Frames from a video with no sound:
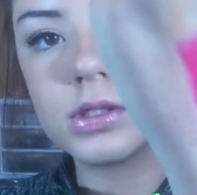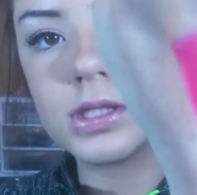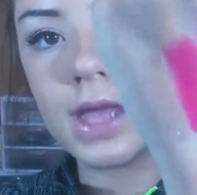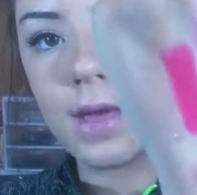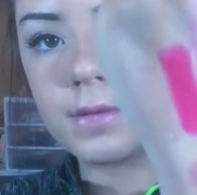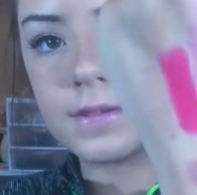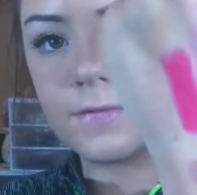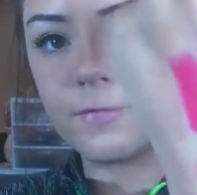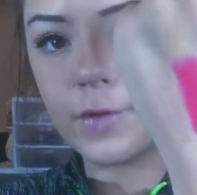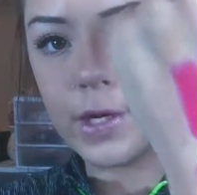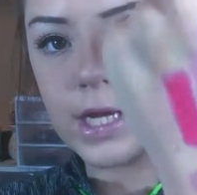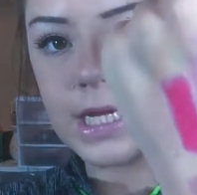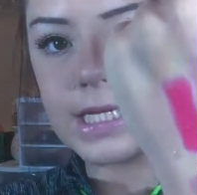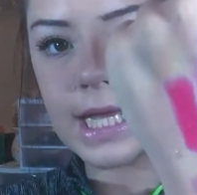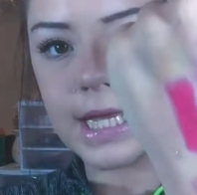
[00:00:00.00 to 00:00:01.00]
So that was
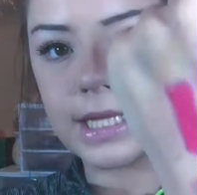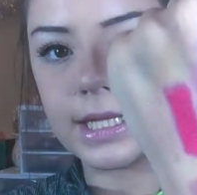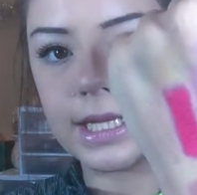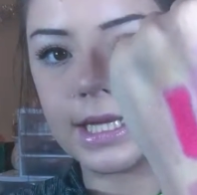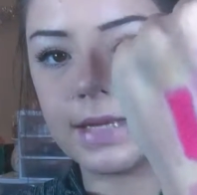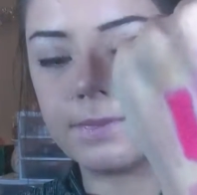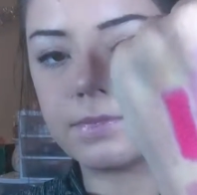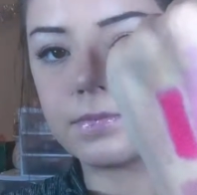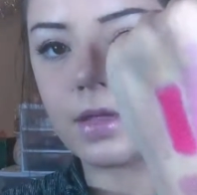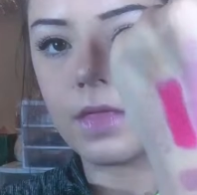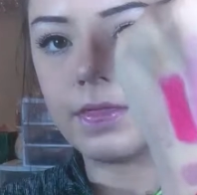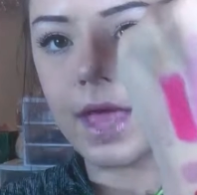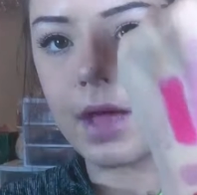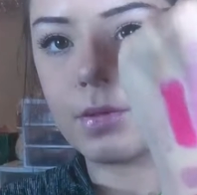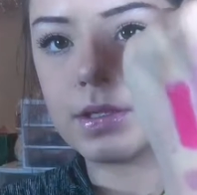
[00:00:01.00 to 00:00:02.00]
Friggy Daily.
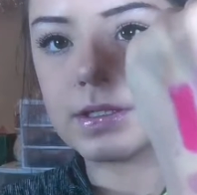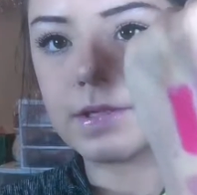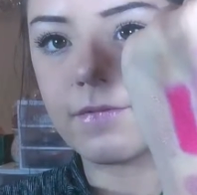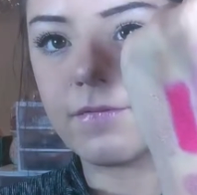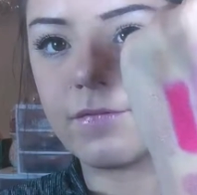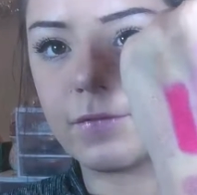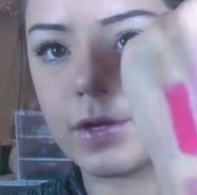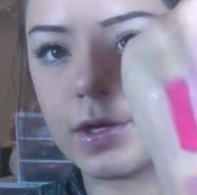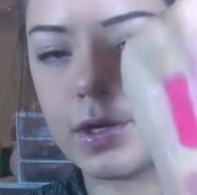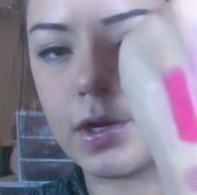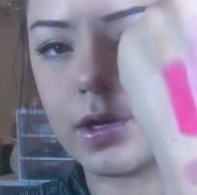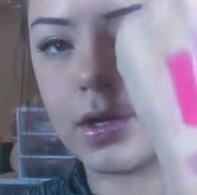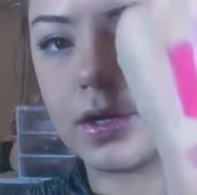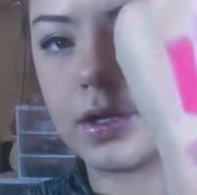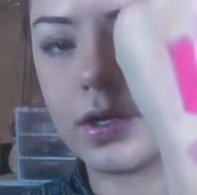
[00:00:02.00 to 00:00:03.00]
That was
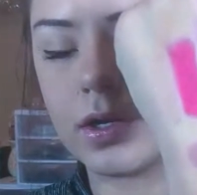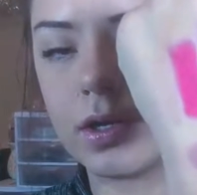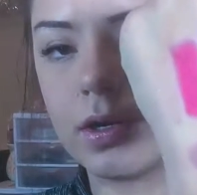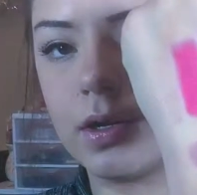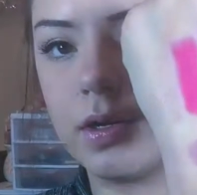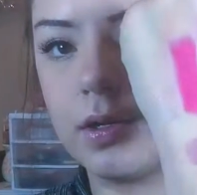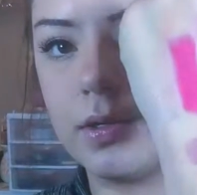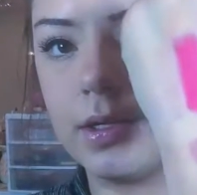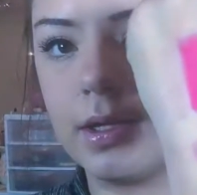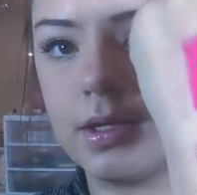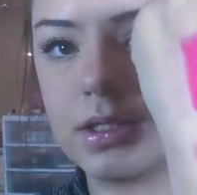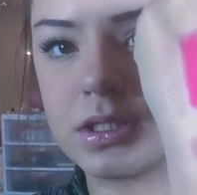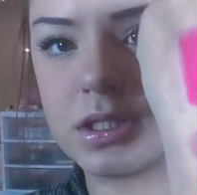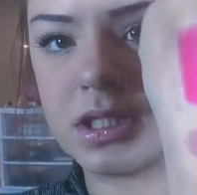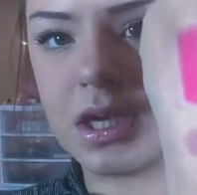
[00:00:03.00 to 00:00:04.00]
for
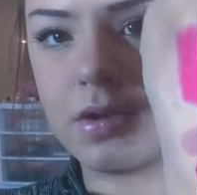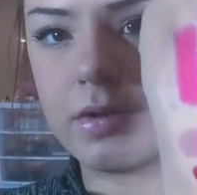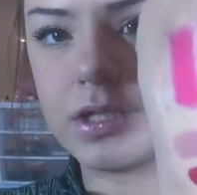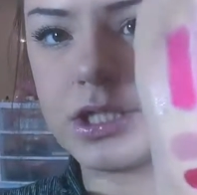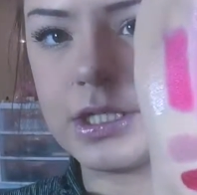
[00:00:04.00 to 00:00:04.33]
Sarah